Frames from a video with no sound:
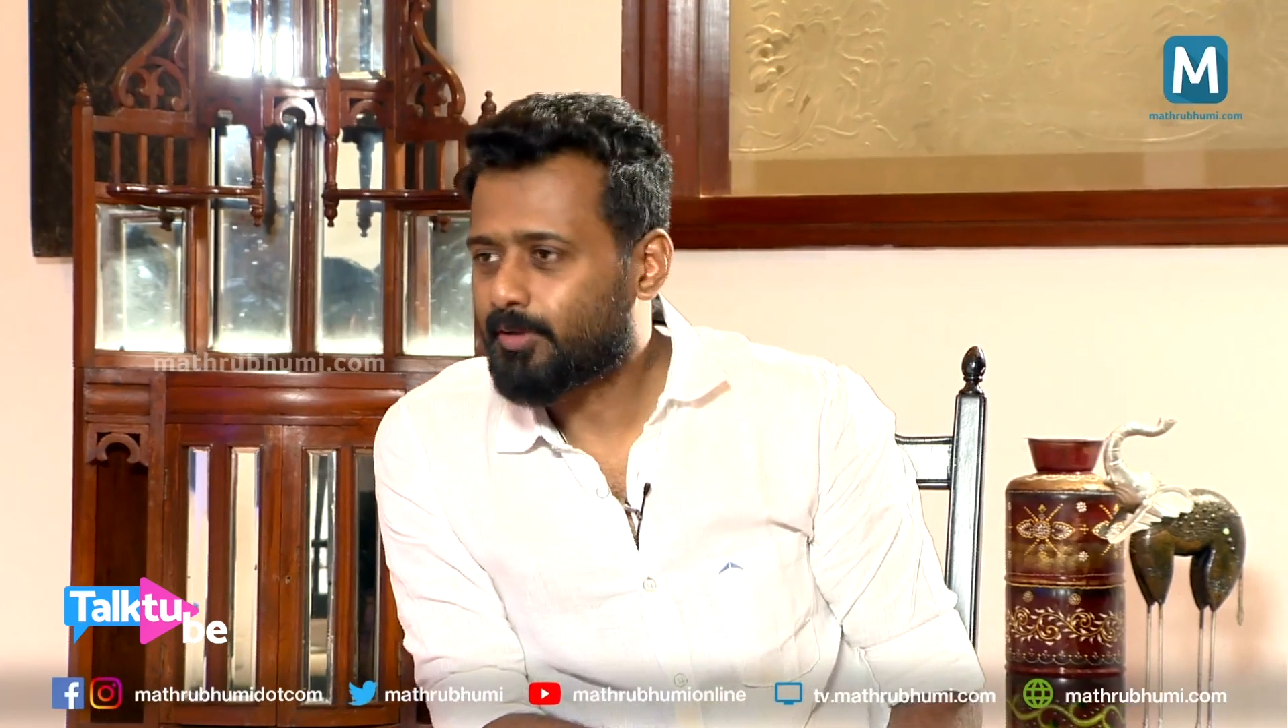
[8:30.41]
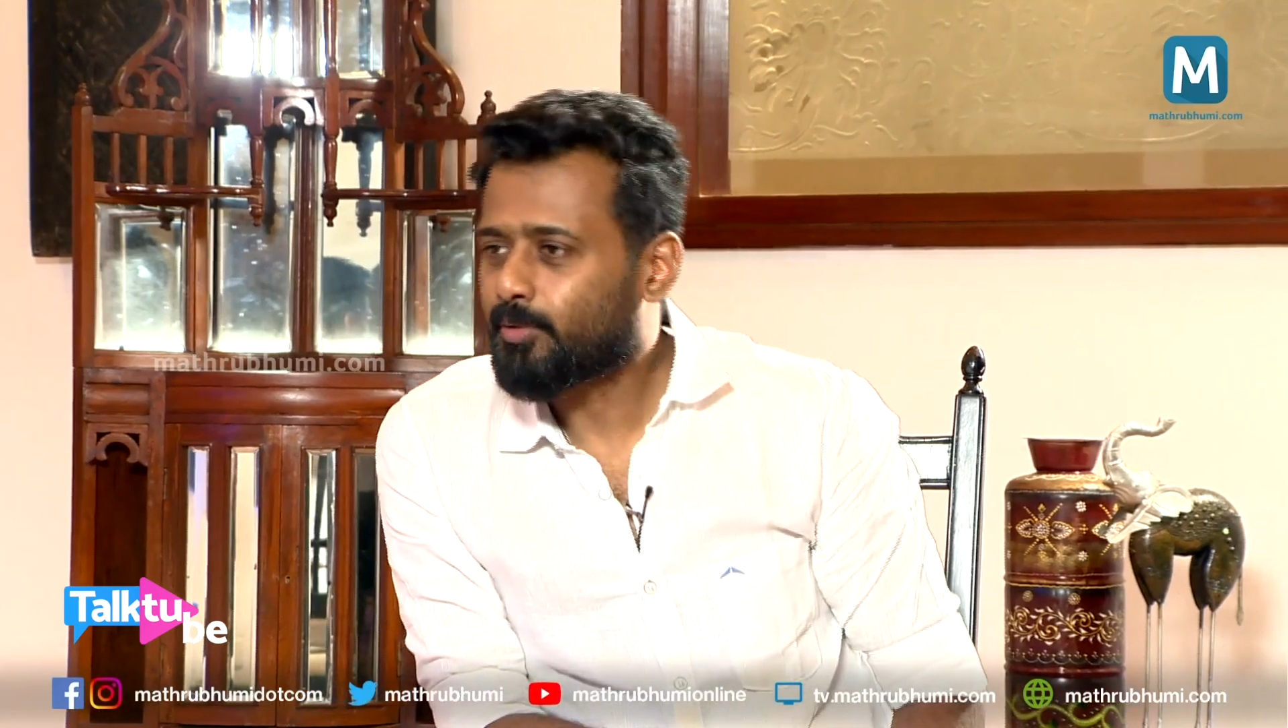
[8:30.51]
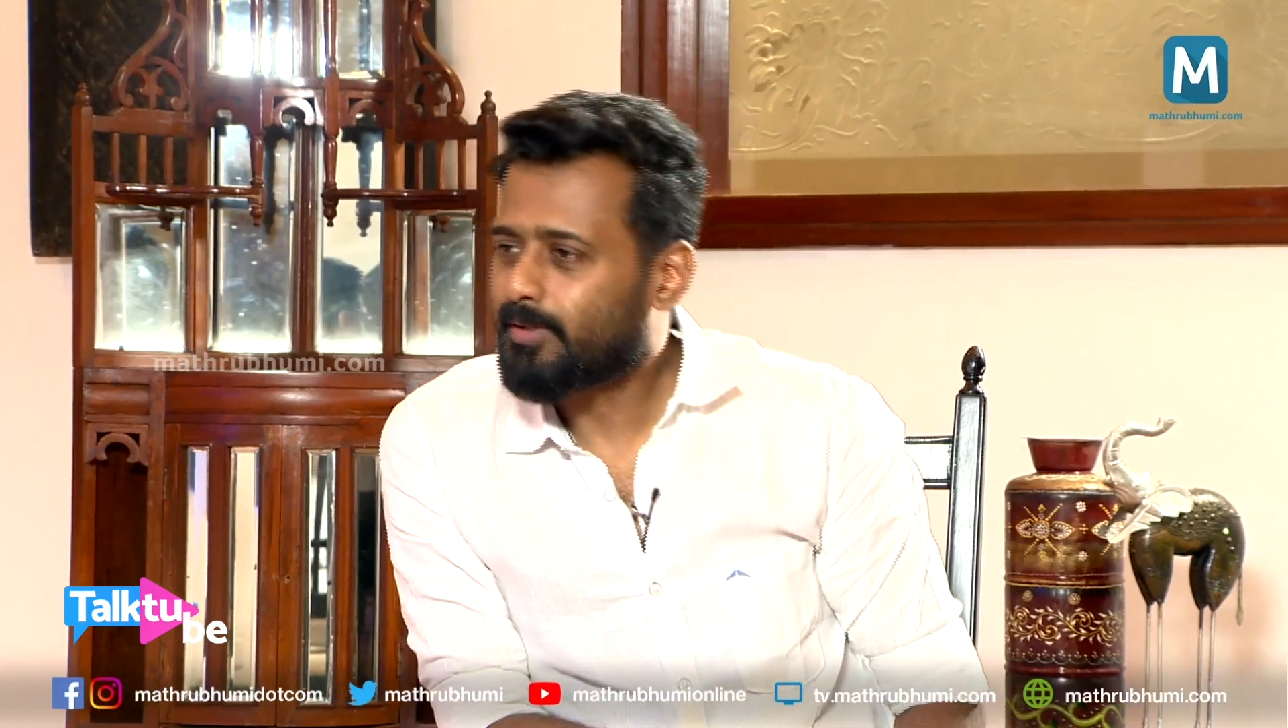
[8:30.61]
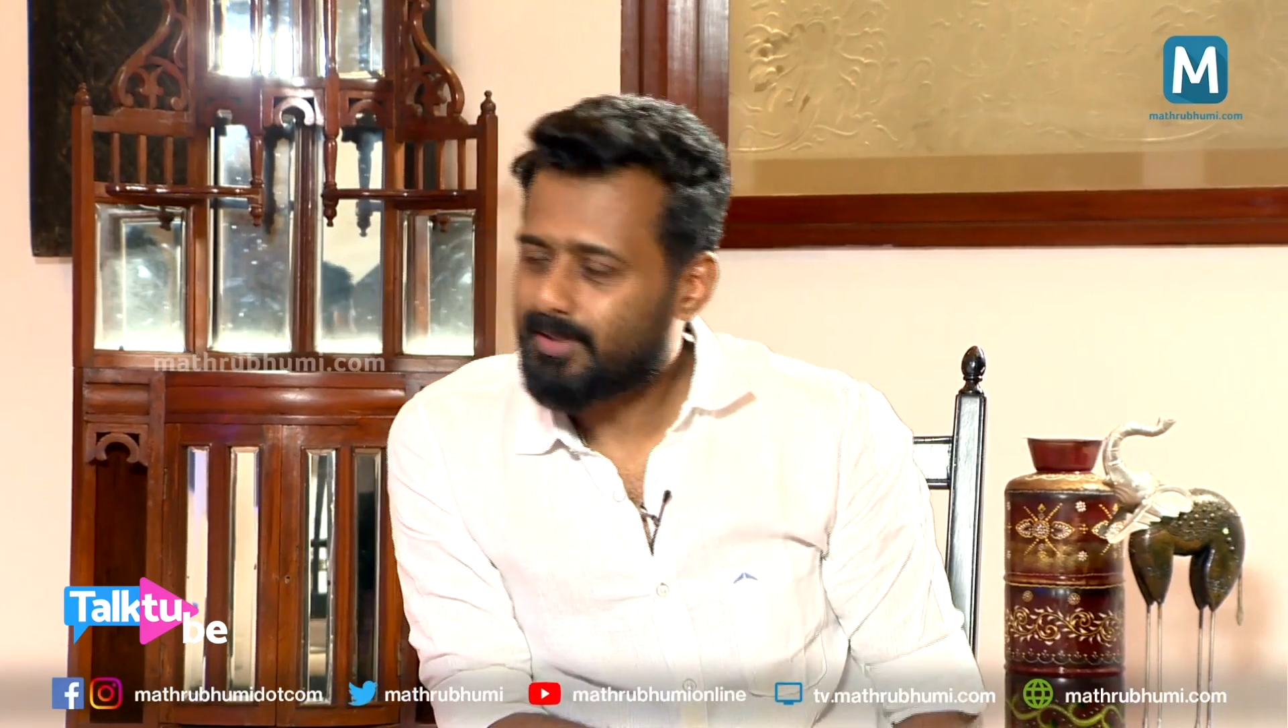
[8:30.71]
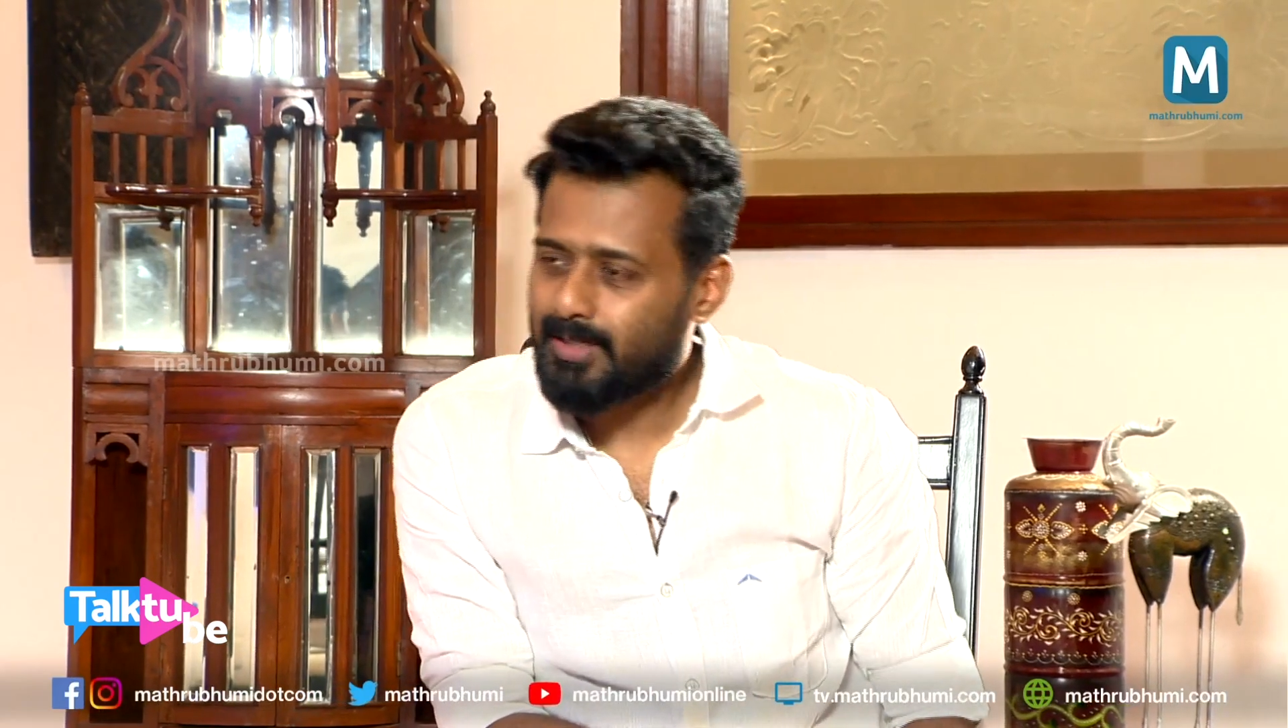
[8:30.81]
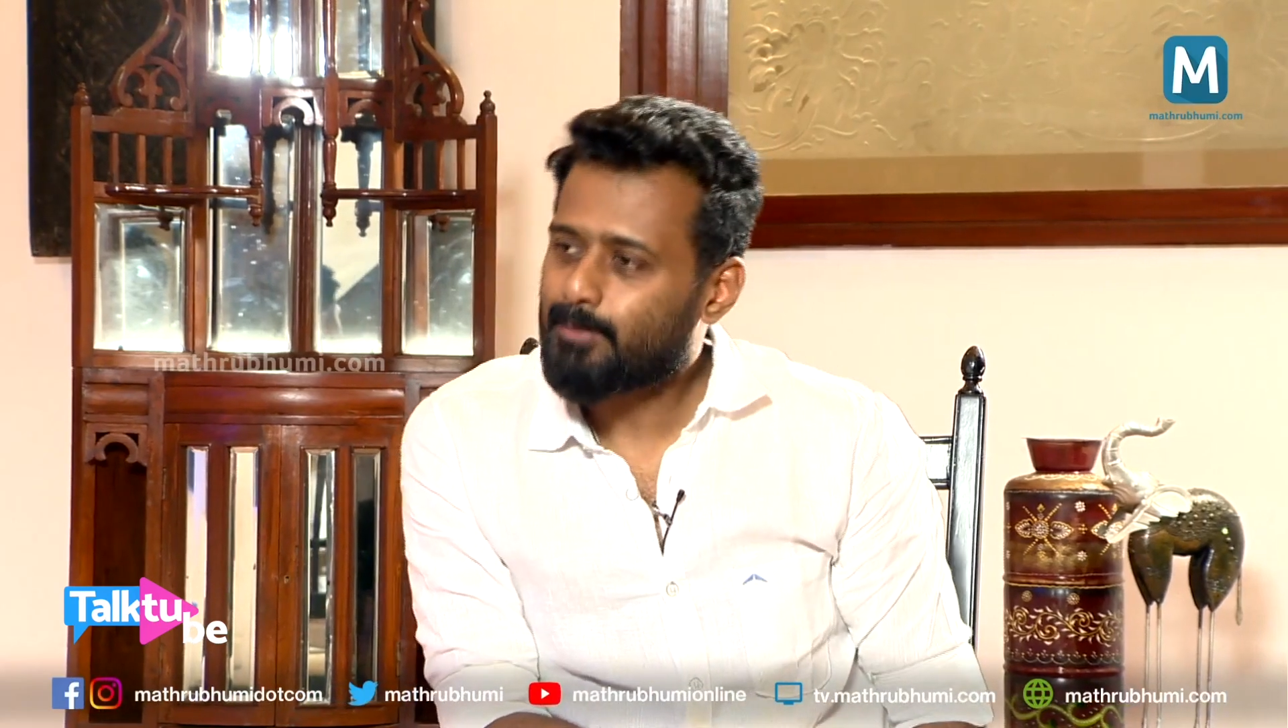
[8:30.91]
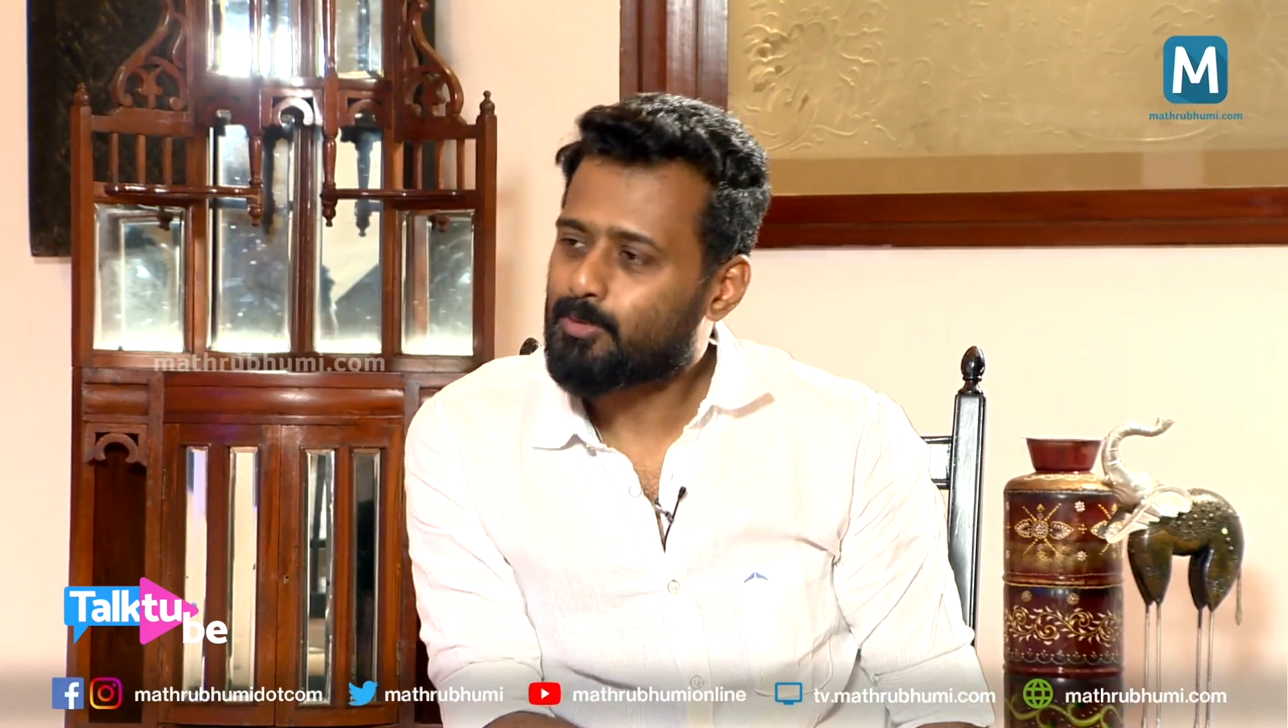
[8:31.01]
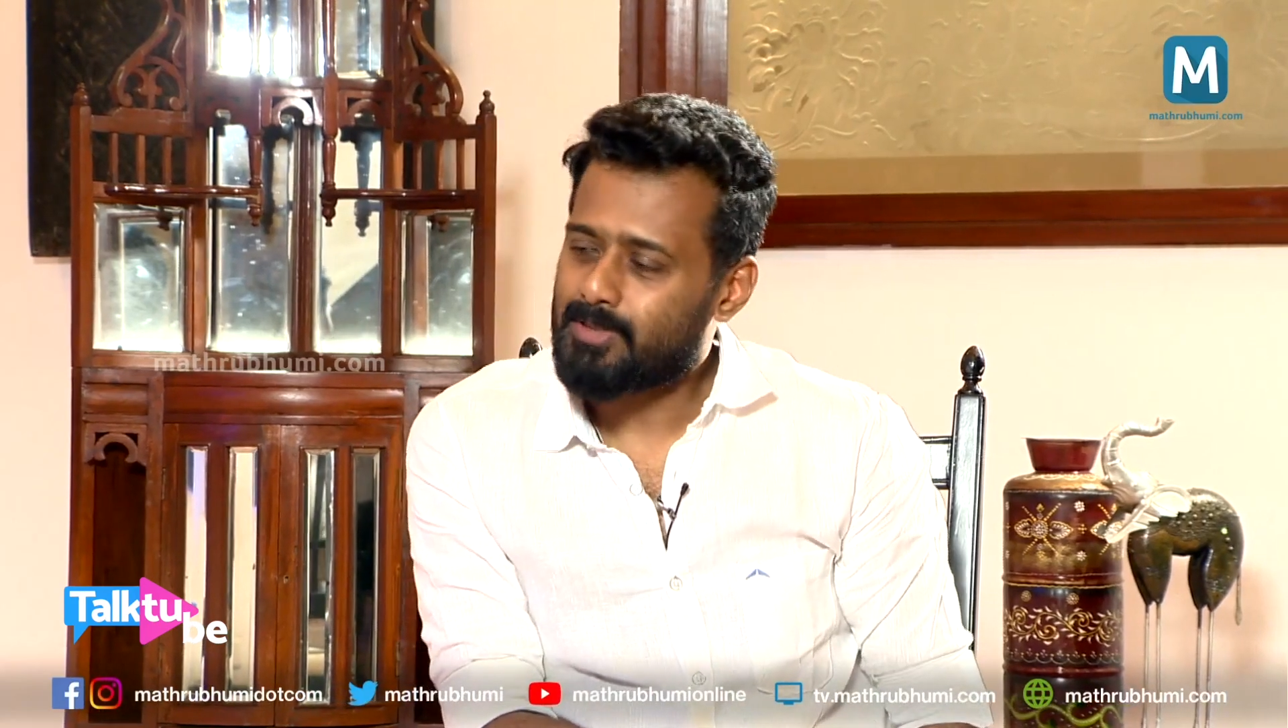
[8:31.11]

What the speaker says: you get time